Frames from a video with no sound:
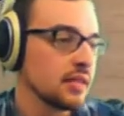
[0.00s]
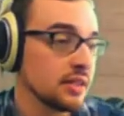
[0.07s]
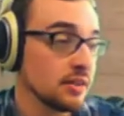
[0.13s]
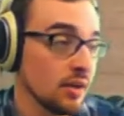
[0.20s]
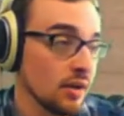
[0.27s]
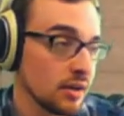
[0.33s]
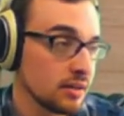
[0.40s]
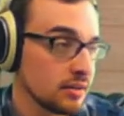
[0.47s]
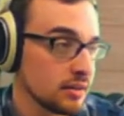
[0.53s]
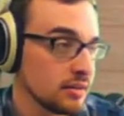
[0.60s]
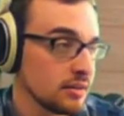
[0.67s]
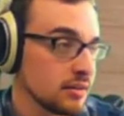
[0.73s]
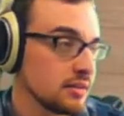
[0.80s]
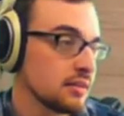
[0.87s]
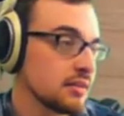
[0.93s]
And look,
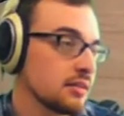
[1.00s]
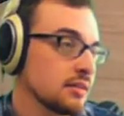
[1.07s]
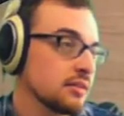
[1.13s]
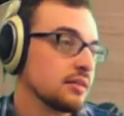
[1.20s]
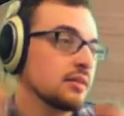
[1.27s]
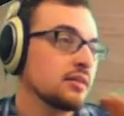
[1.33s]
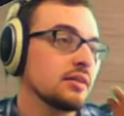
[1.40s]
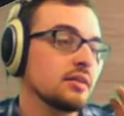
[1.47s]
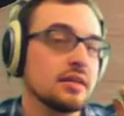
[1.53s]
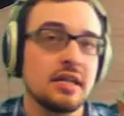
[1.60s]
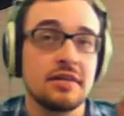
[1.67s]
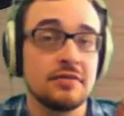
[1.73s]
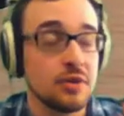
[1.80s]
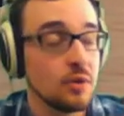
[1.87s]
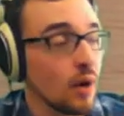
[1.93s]

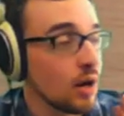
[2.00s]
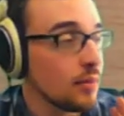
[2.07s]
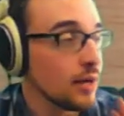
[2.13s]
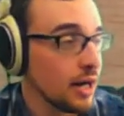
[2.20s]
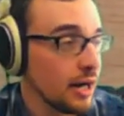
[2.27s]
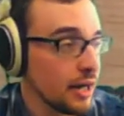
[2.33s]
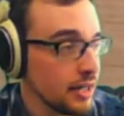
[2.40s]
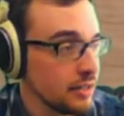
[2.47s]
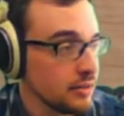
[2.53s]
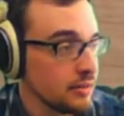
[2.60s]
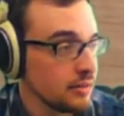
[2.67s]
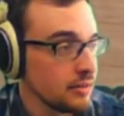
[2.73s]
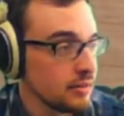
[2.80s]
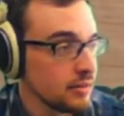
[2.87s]
if you are behind,